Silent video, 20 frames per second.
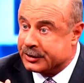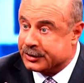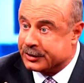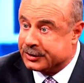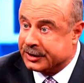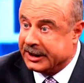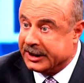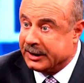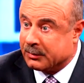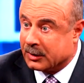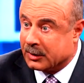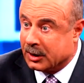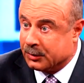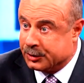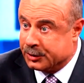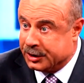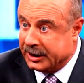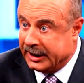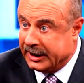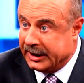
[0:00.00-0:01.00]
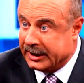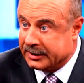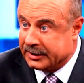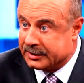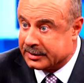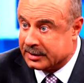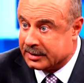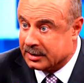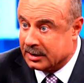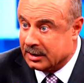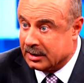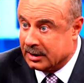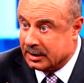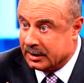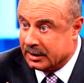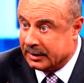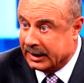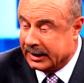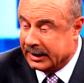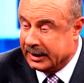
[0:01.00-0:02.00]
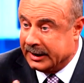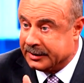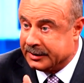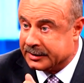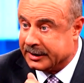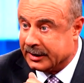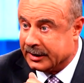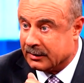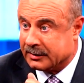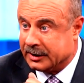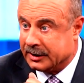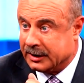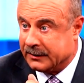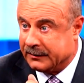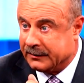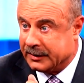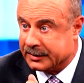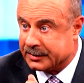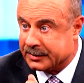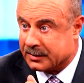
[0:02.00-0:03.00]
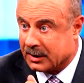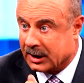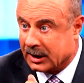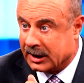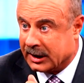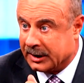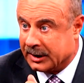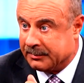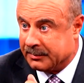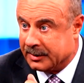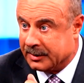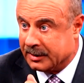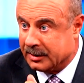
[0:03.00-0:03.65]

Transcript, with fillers: zero chance that he's guilty of this crime,